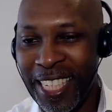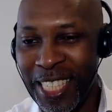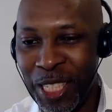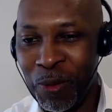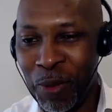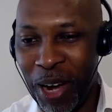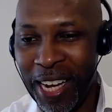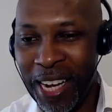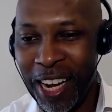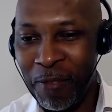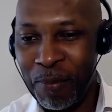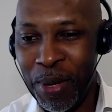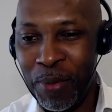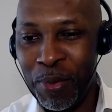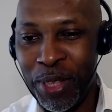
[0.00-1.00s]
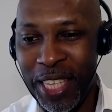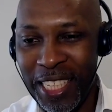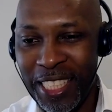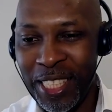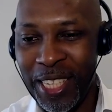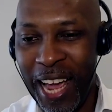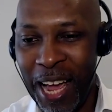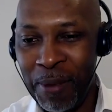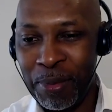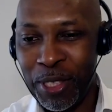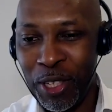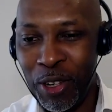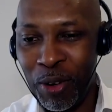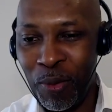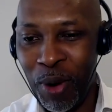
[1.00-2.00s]
is what I love, people. This is
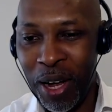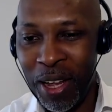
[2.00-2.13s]
absolute.